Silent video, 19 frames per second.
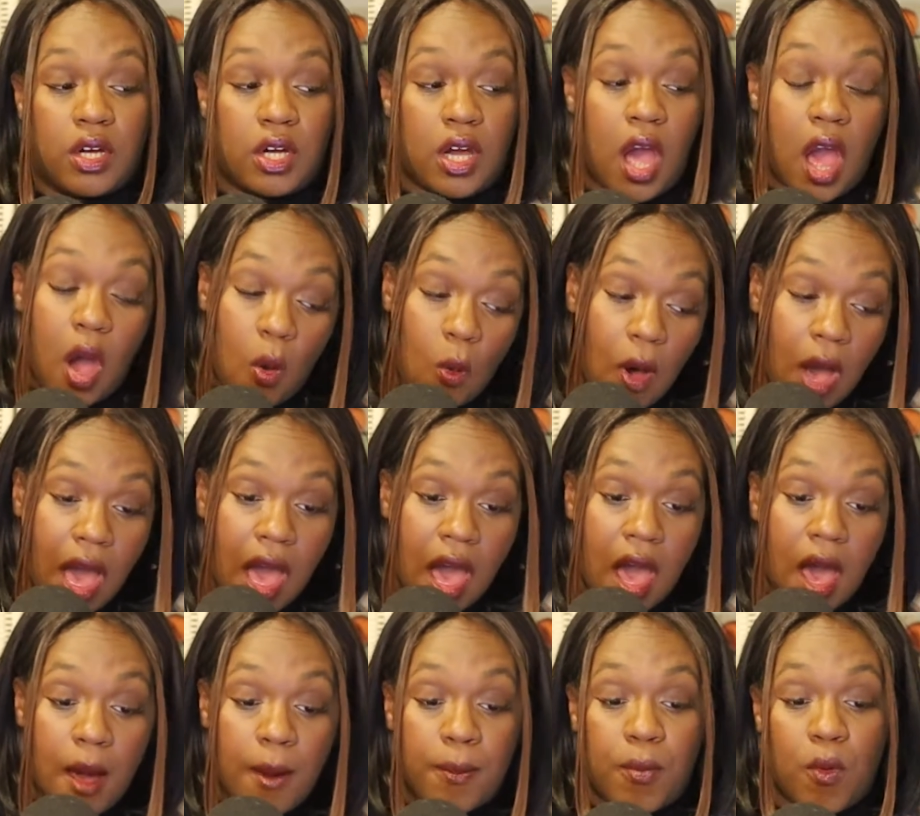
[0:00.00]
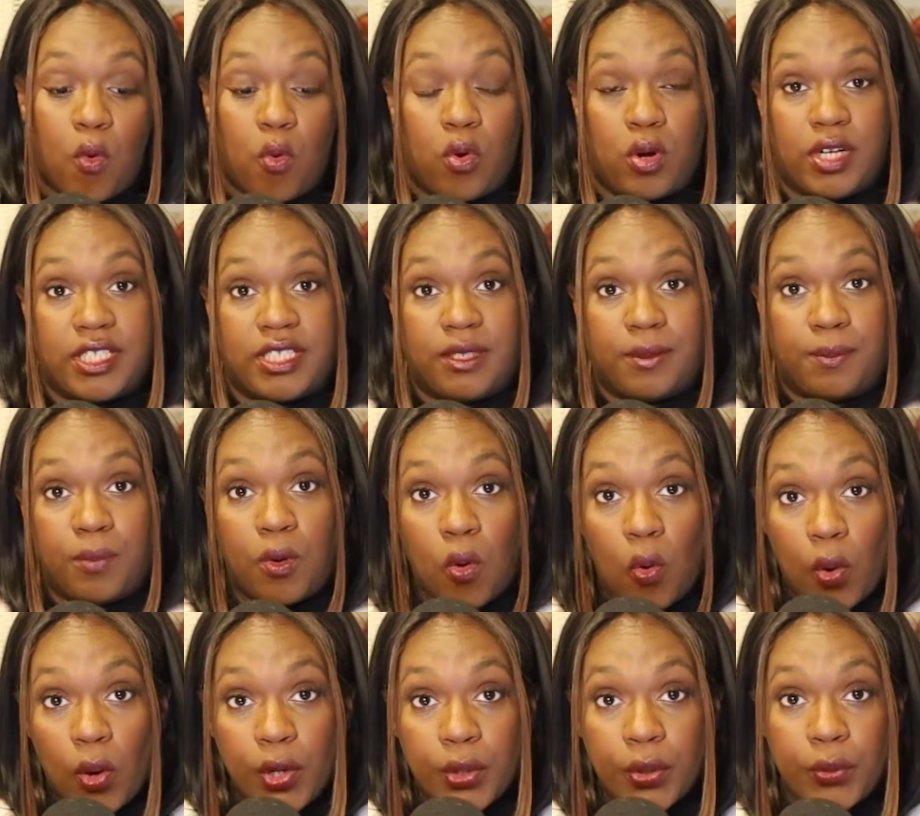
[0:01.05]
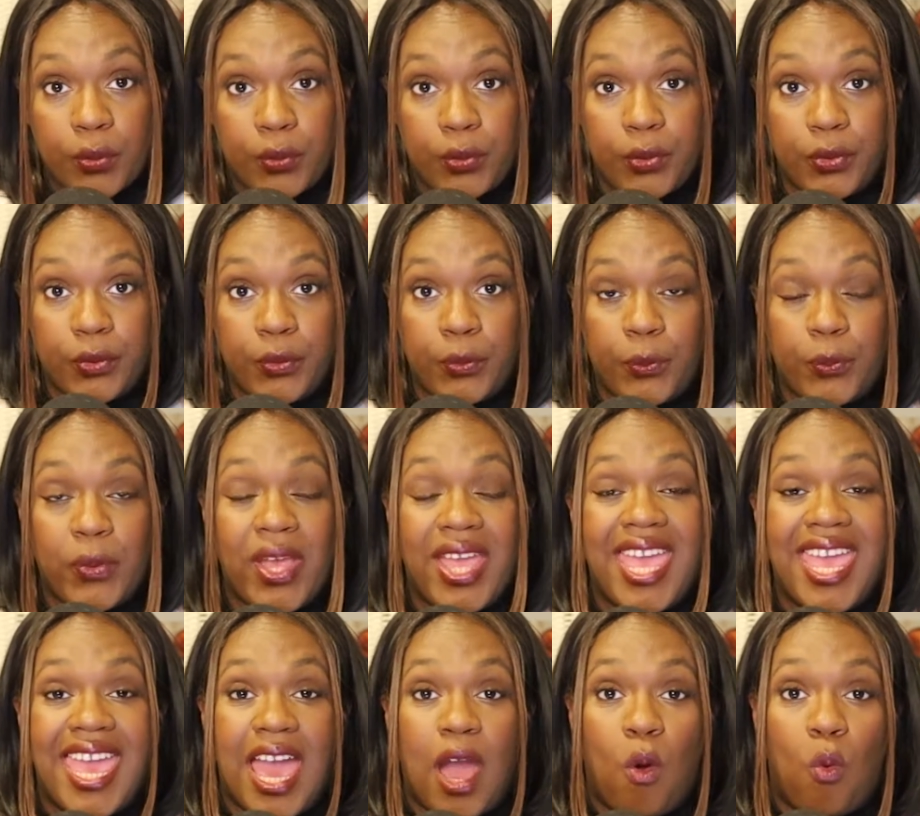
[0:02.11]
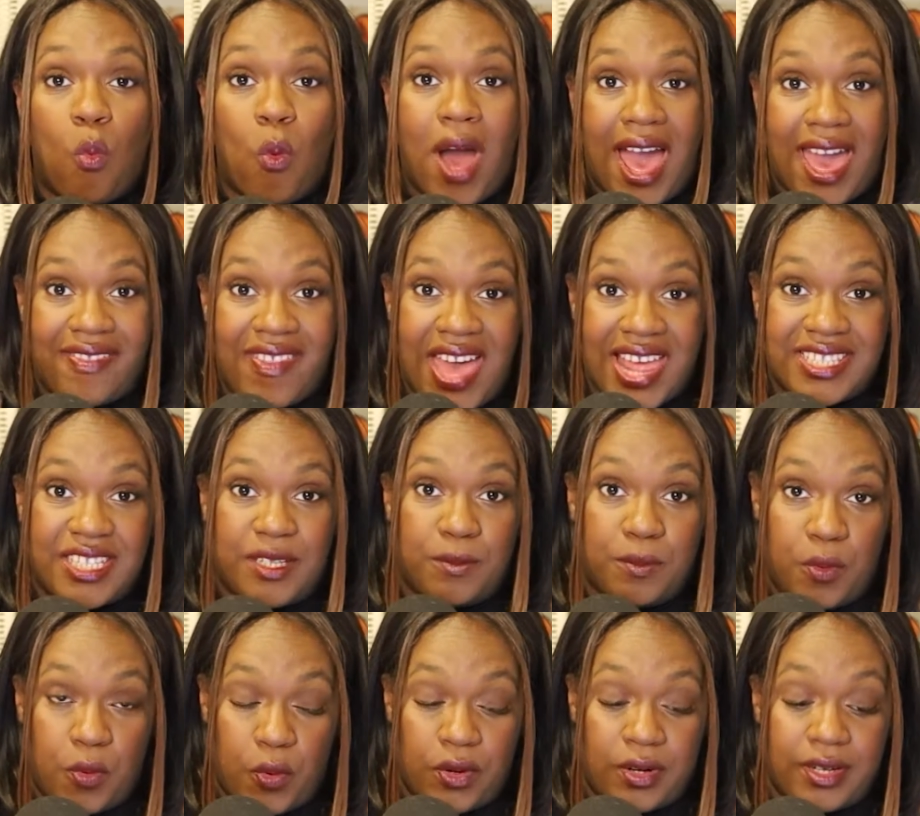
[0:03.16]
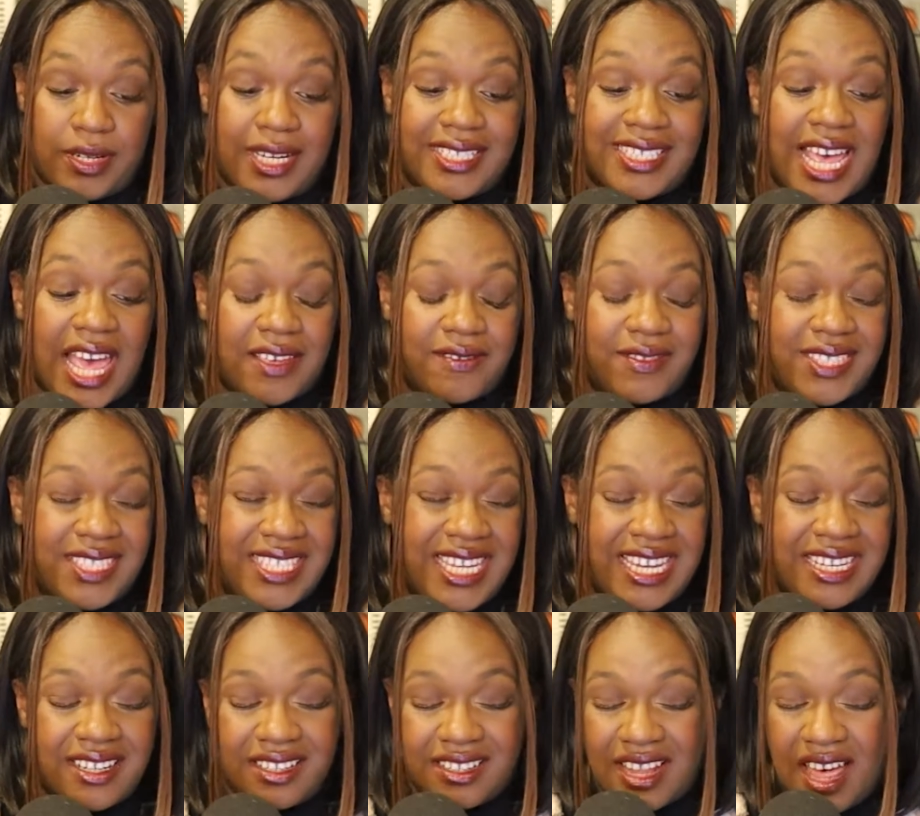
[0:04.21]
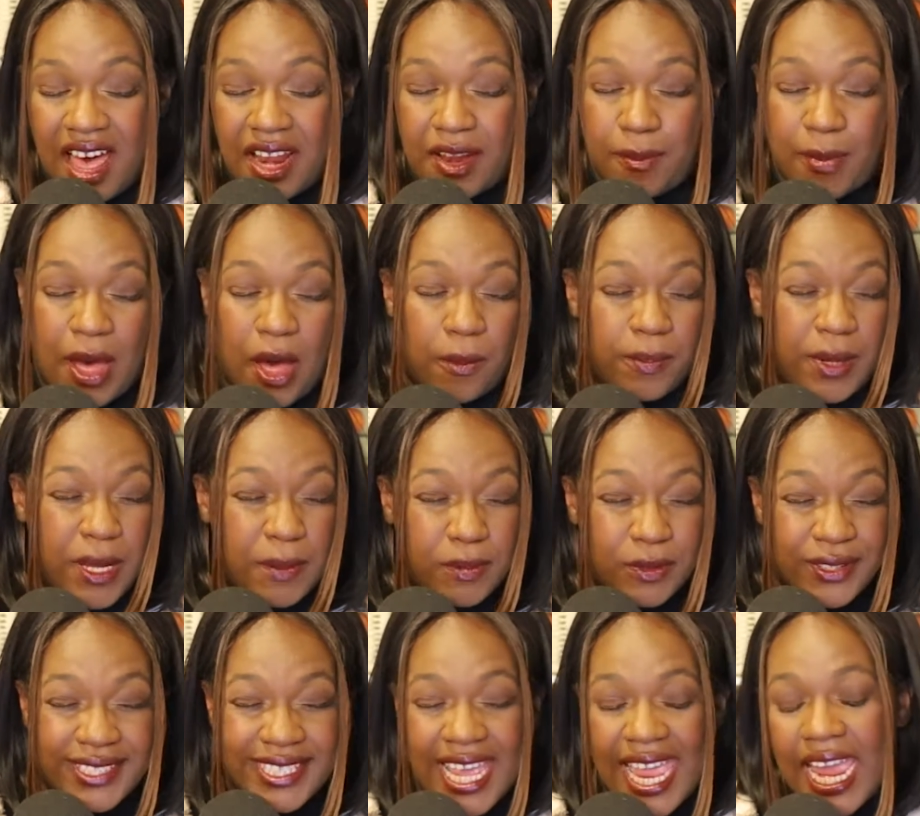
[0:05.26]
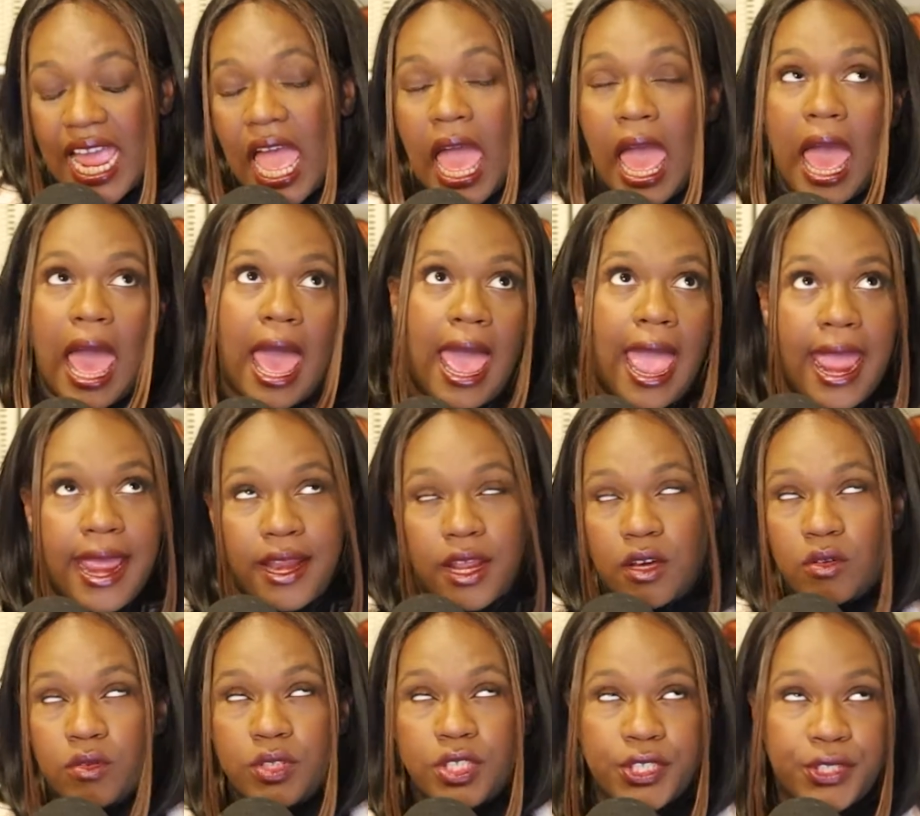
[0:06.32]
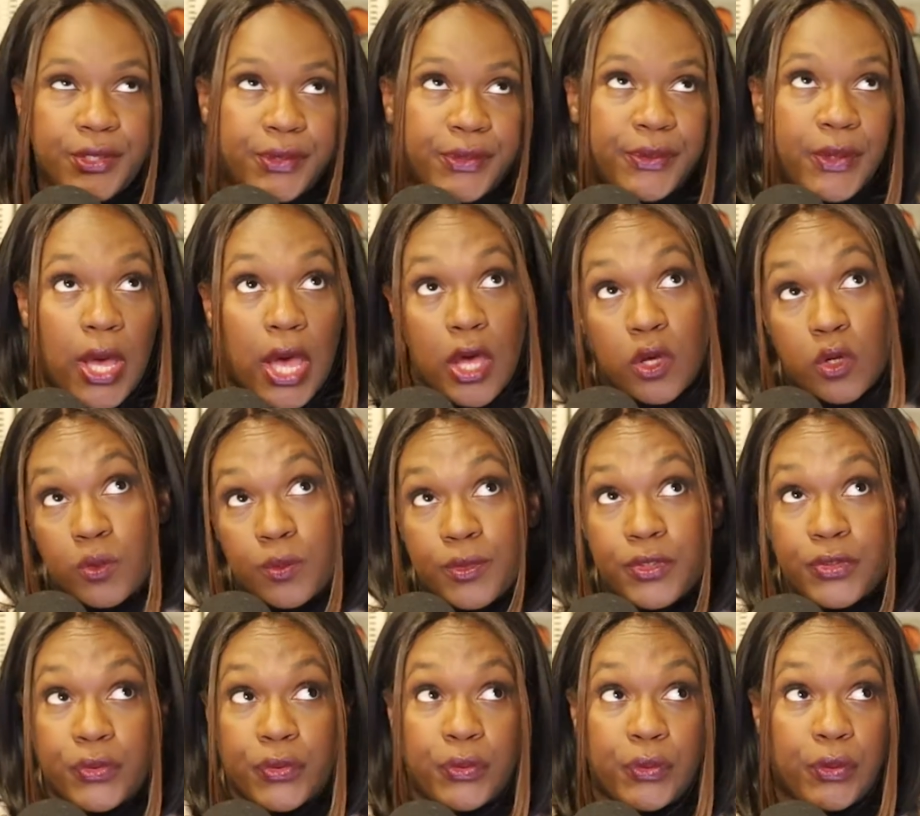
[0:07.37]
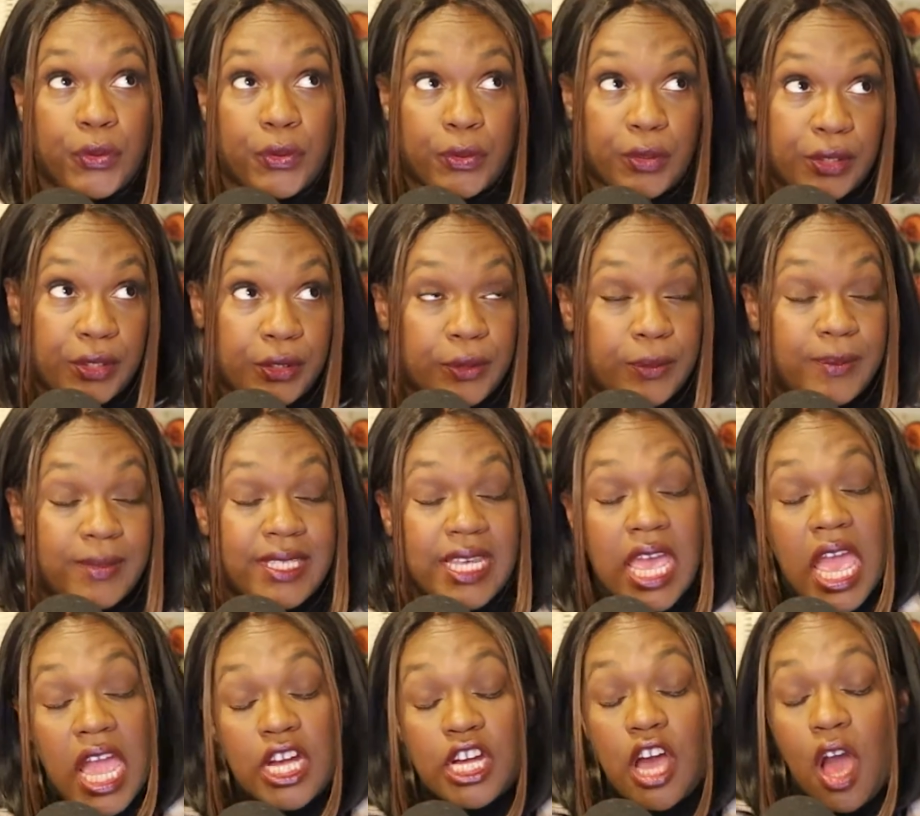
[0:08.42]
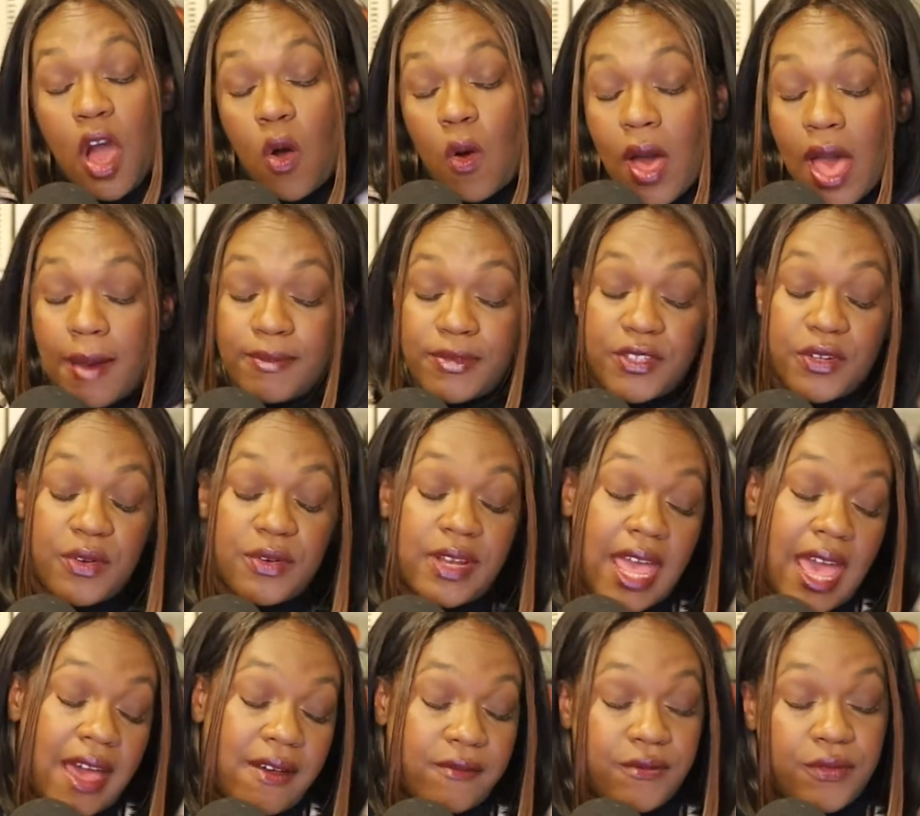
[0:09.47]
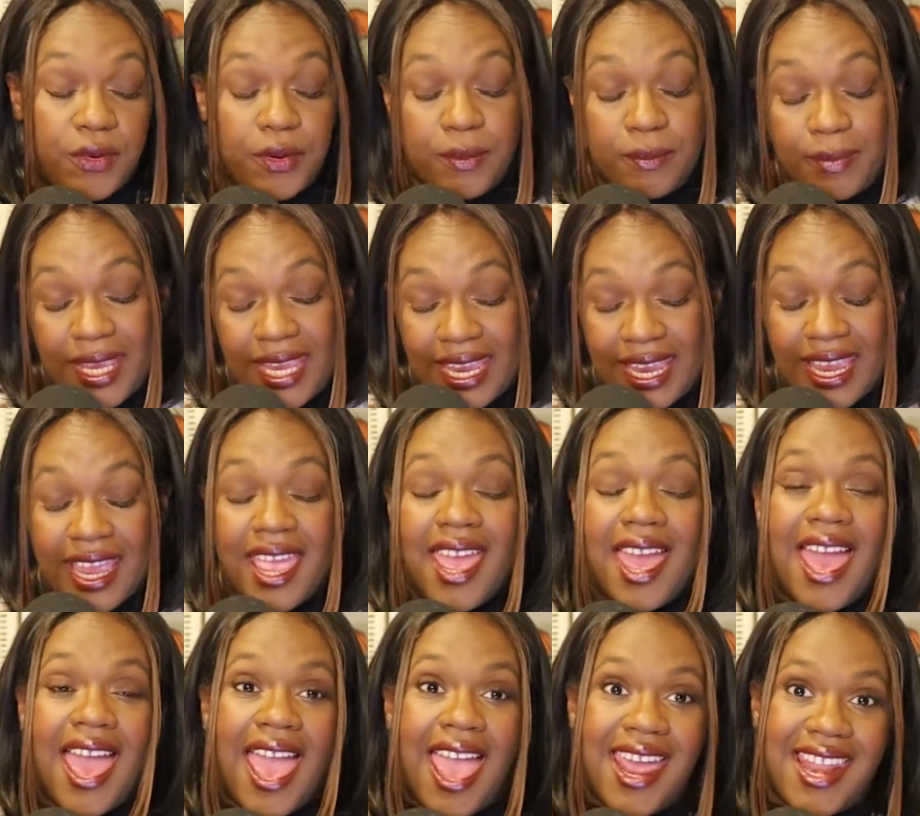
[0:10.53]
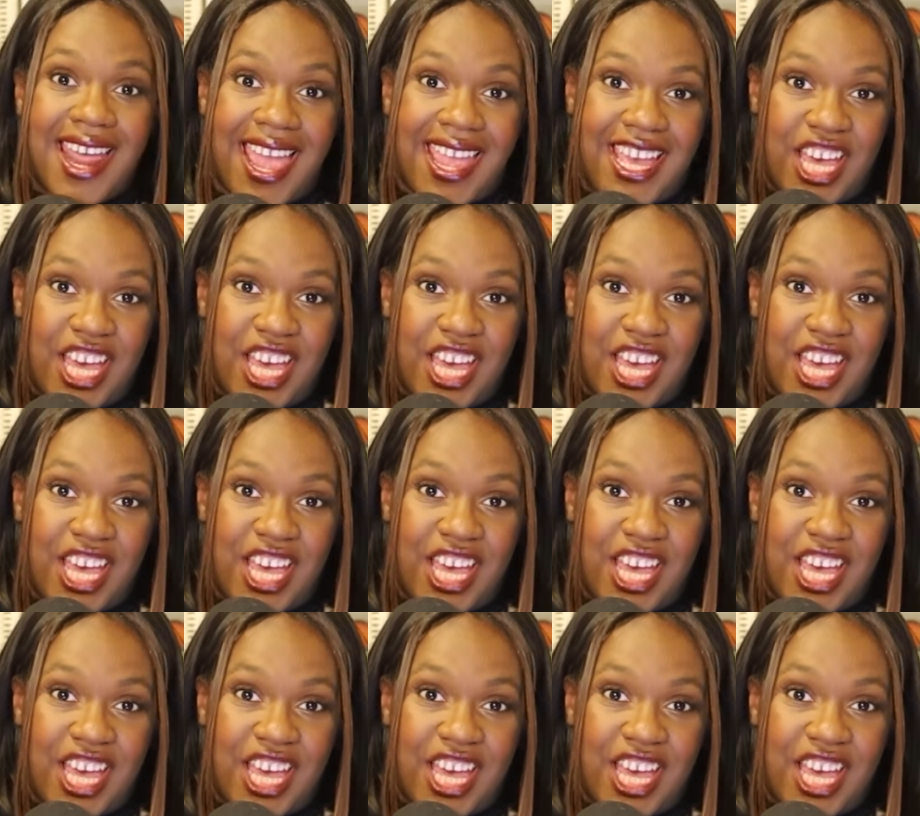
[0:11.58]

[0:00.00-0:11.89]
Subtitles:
co-op or a support group, why that's important. Because I've seen a lot about people saying, I don't do homeschool groups. Co-ops are not for me. And I